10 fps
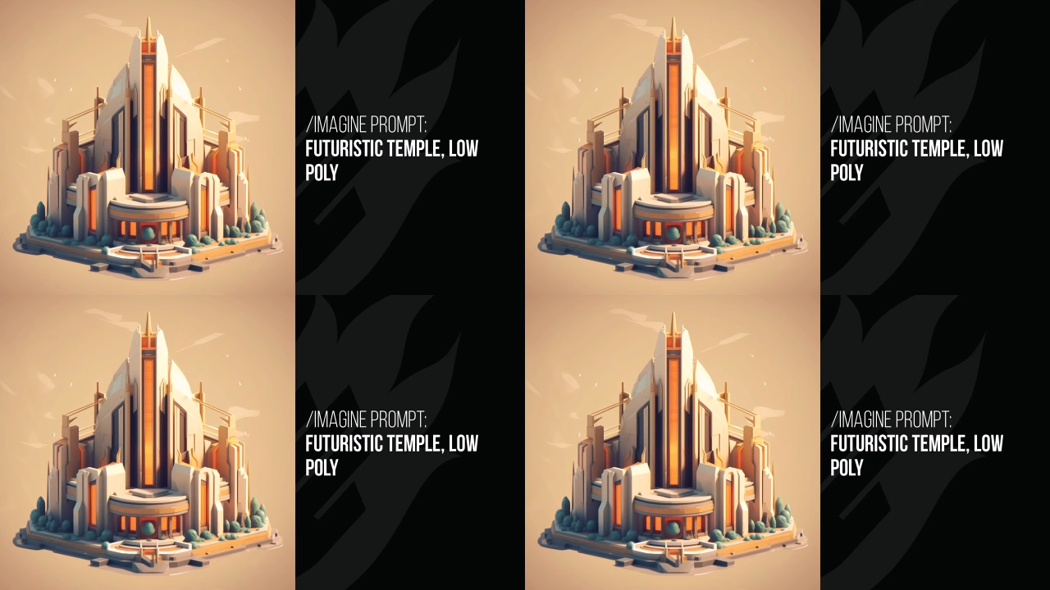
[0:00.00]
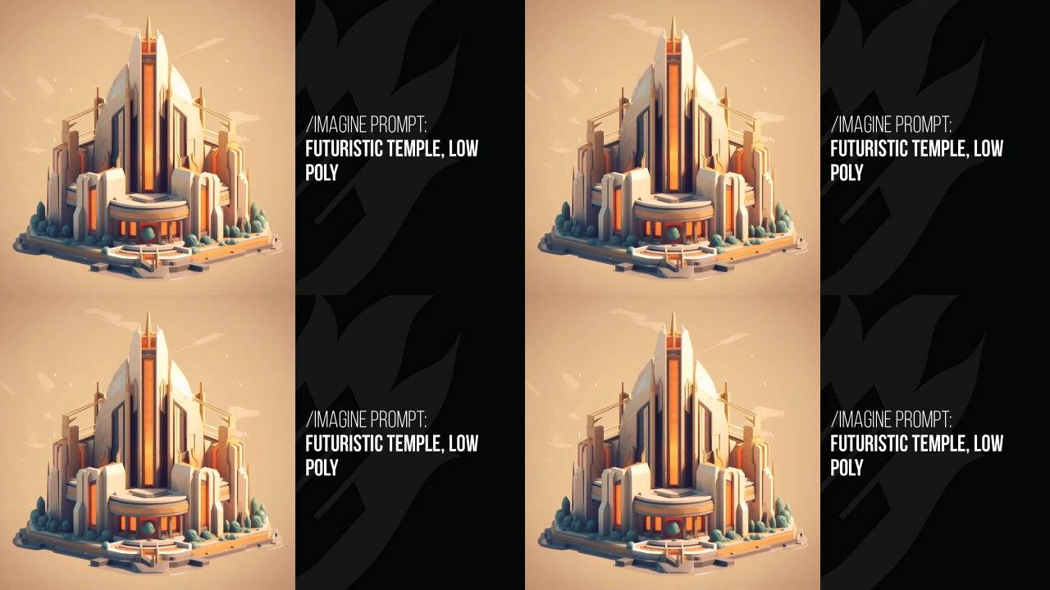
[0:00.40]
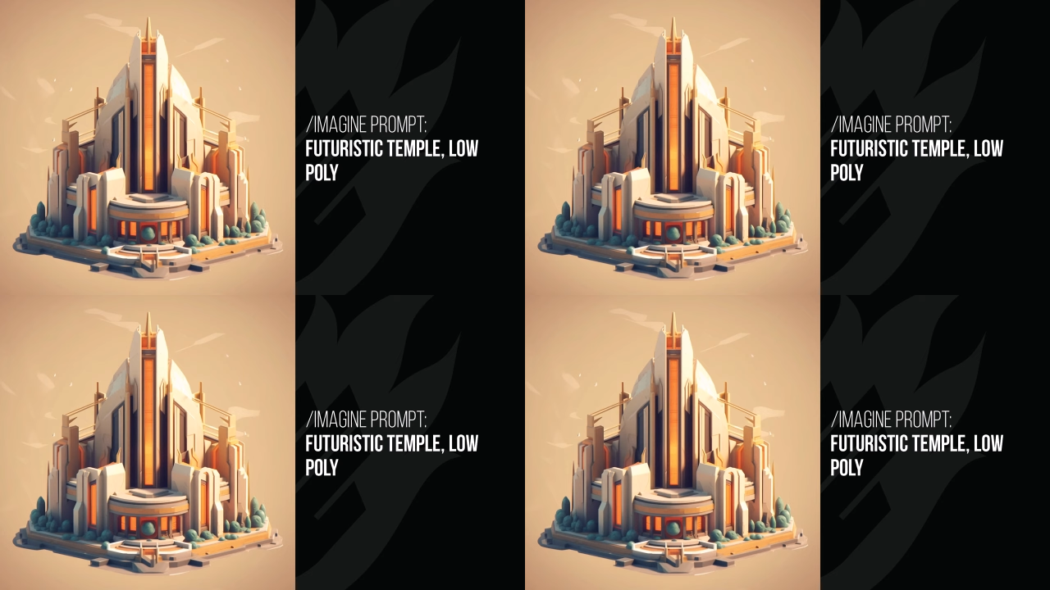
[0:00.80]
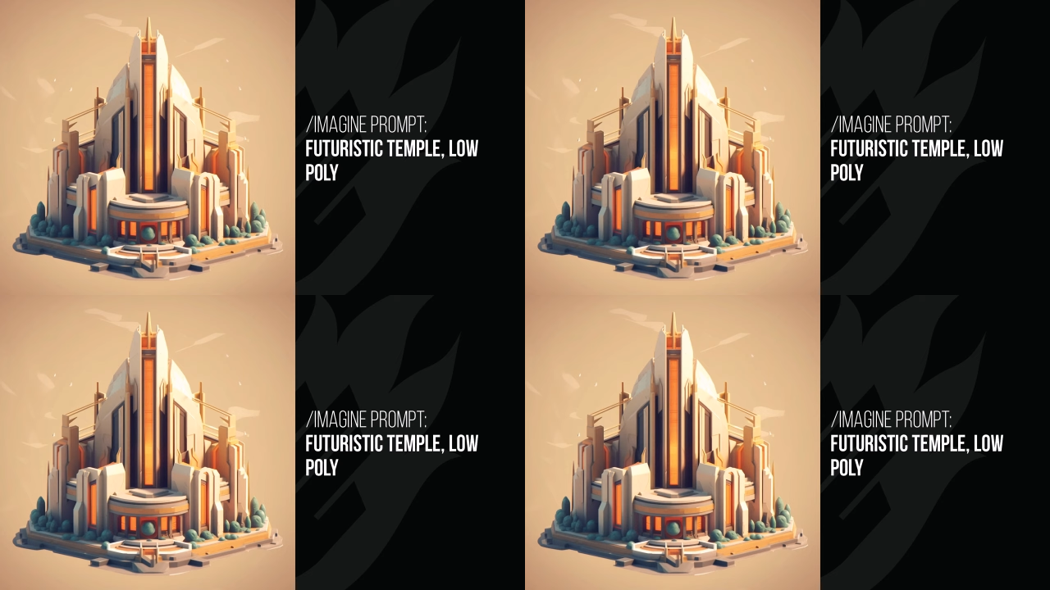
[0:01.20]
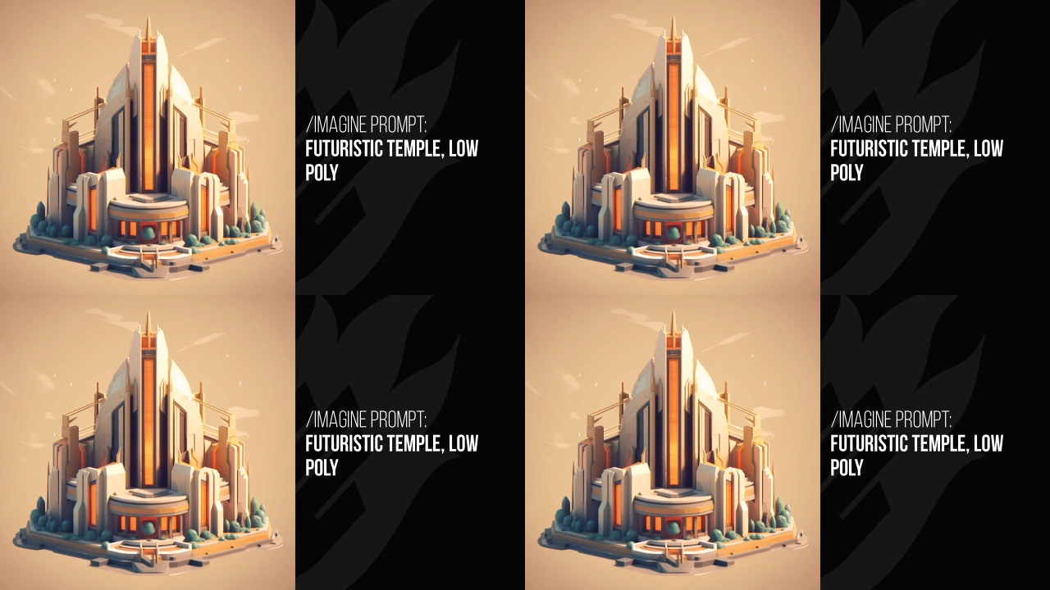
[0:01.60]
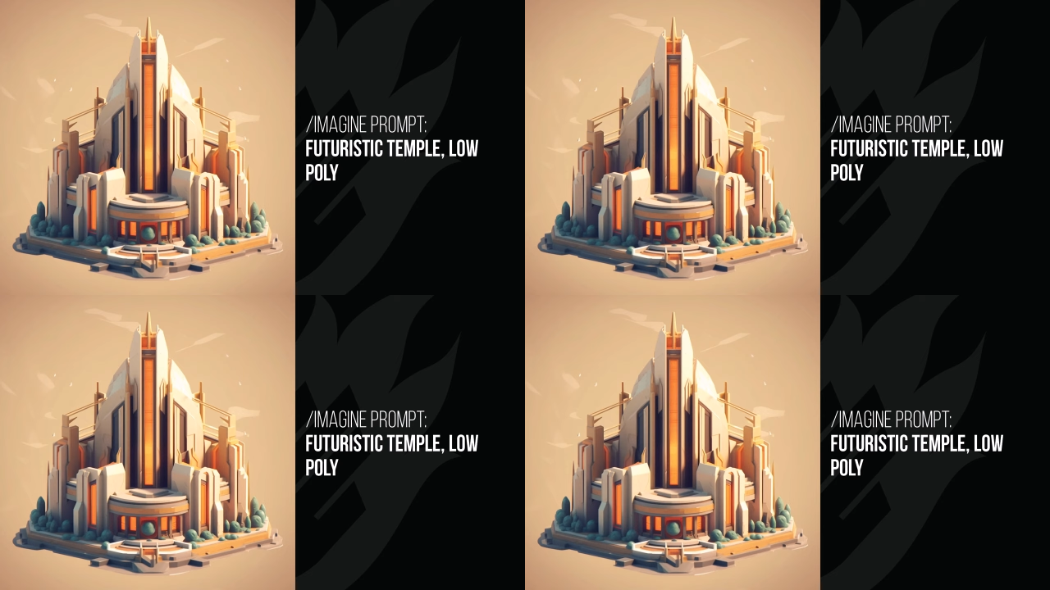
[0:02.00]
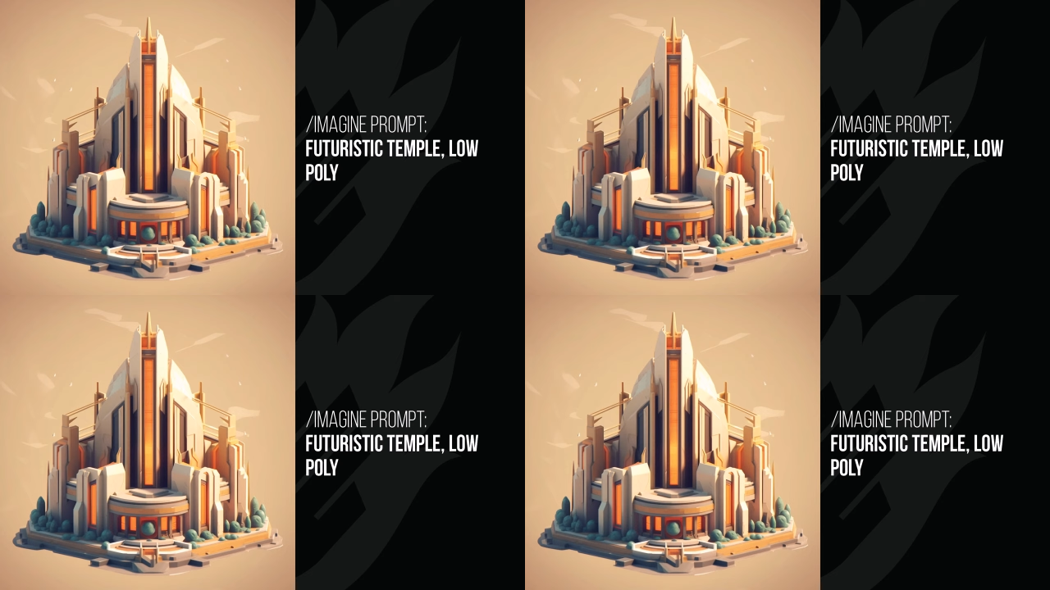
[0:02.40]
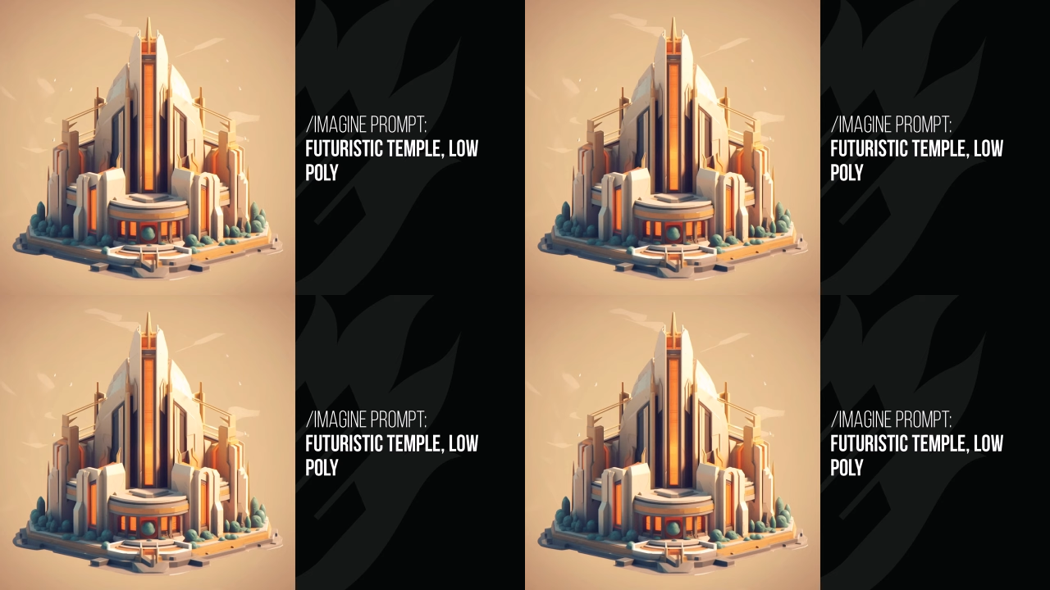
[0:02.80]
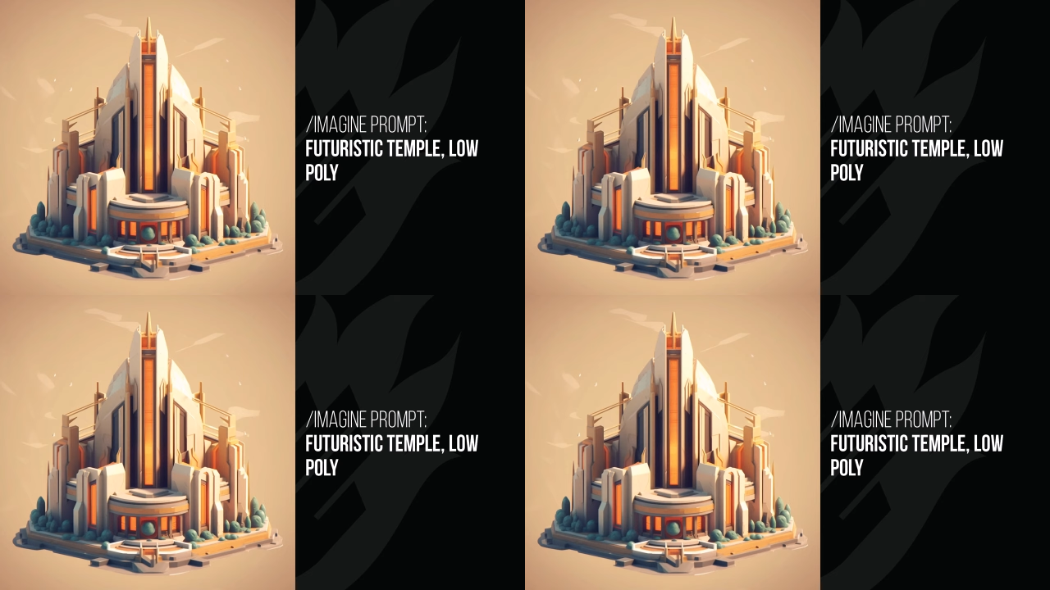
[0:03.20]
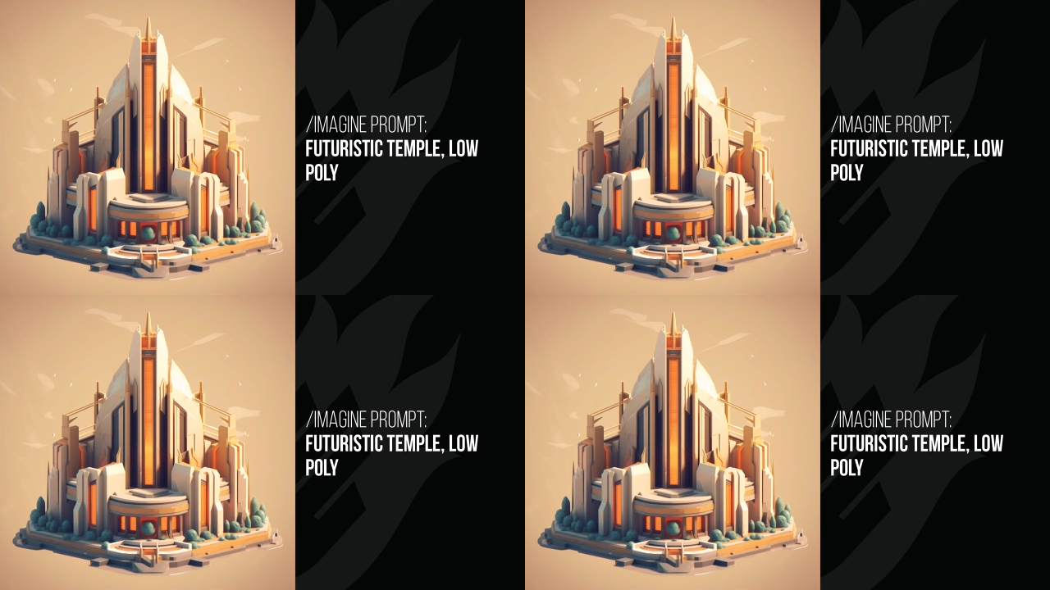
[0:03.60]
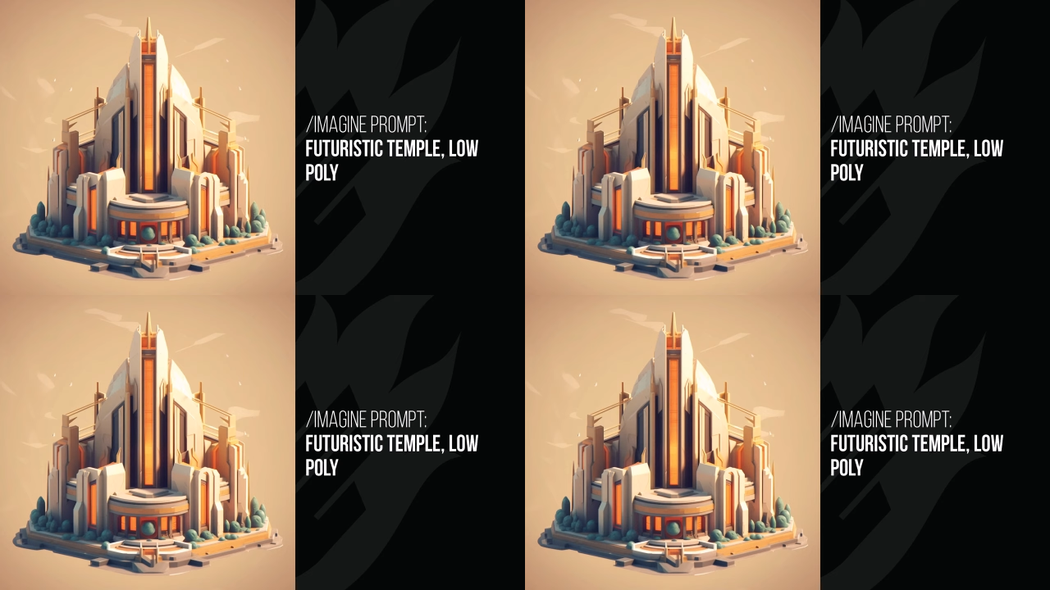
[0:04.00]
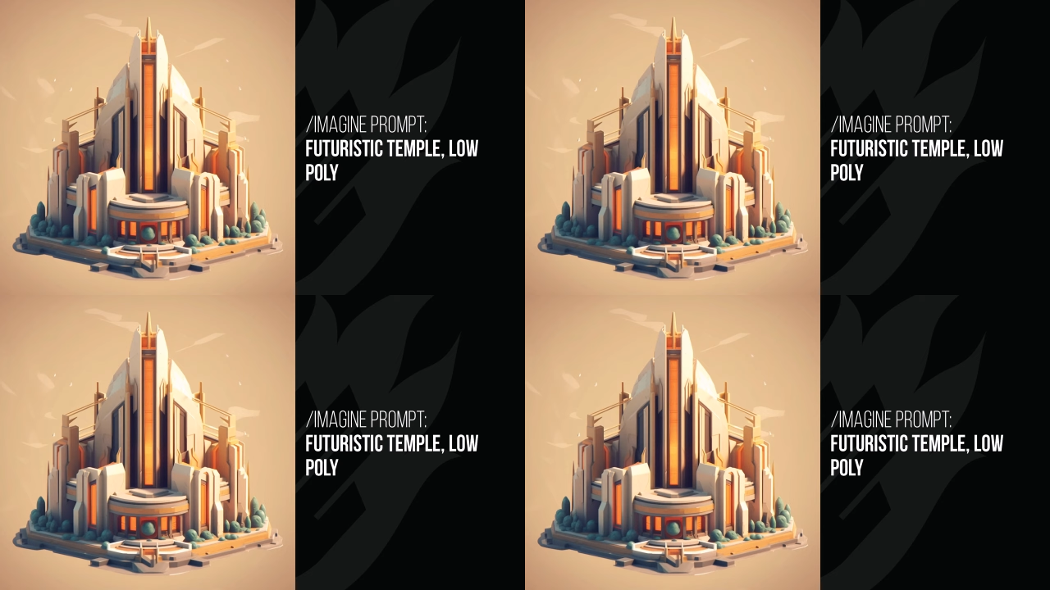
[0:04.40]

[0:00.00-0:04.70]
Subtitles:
(no speaker visible)